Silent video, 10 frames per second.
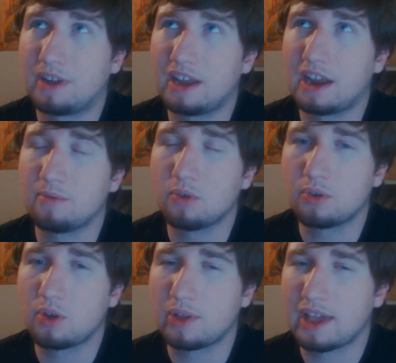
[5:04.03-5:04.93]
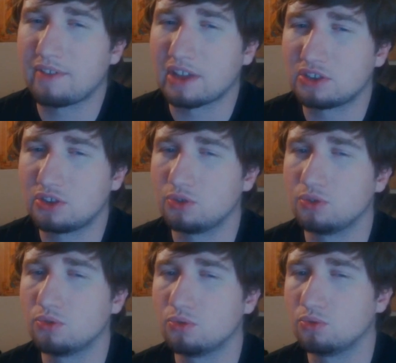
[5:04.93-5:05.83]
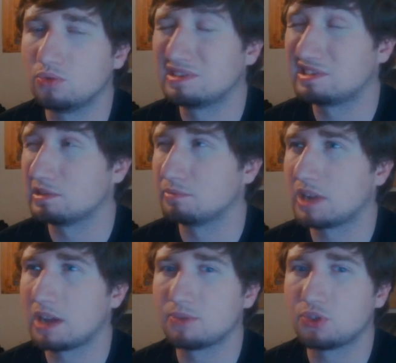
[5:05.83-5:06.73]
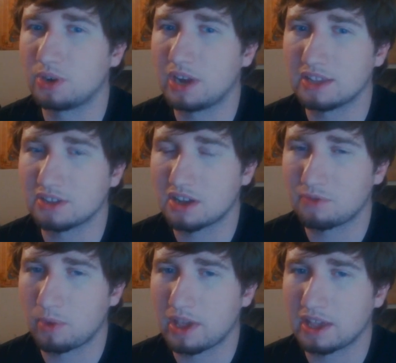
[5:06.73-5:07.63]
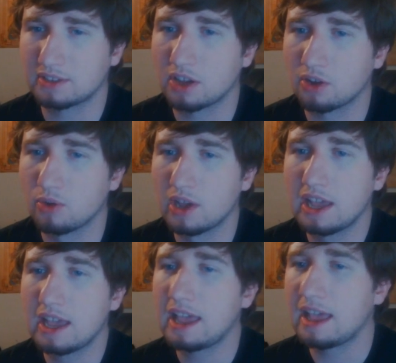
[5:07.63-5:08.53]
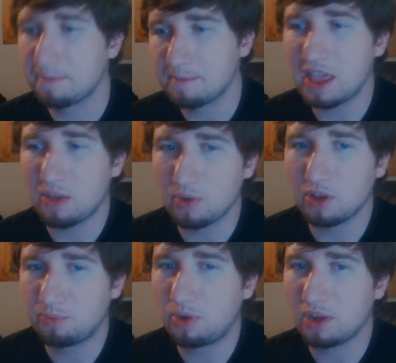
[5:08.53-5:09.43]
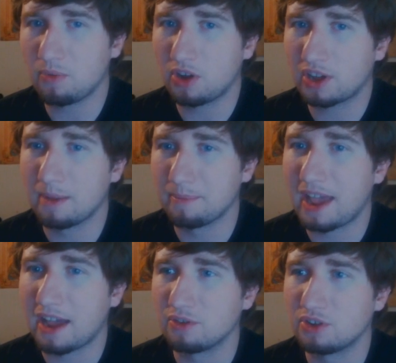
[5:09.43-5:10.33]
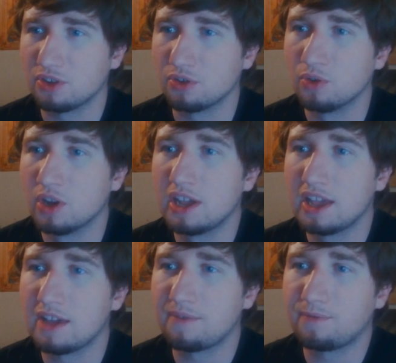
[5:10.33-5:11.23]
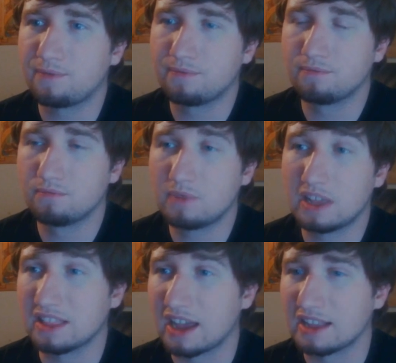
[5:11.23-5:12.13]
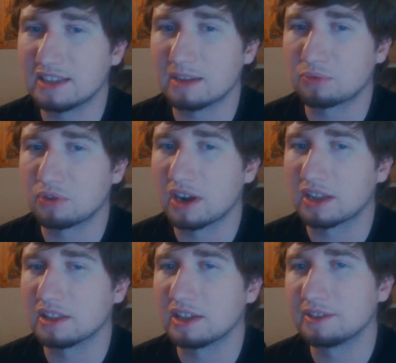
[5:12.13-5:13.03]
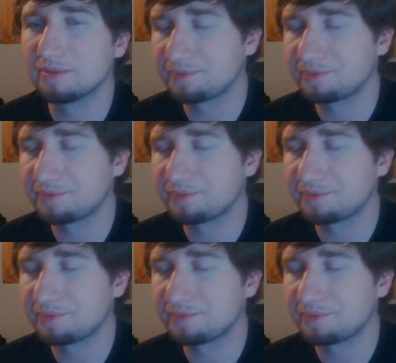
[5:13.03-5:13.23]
and I normally only have like 2, sometimes 3 days off a week. So it will pretty well come down to if it lines up correctly.